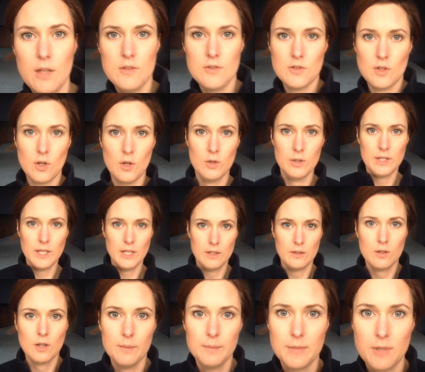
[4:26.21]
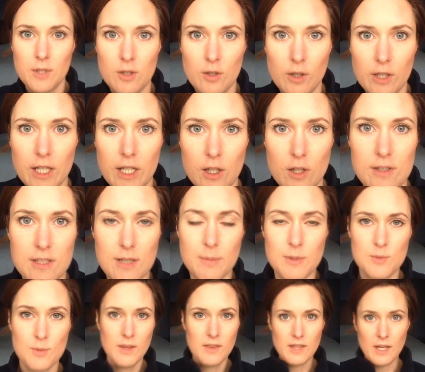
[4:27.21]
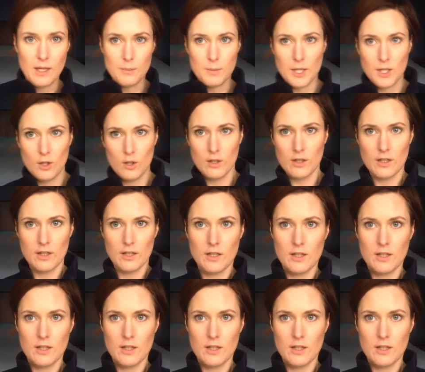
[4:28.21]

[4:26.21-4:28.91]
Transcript: So, yeah, I'm looking close up is one thing, but look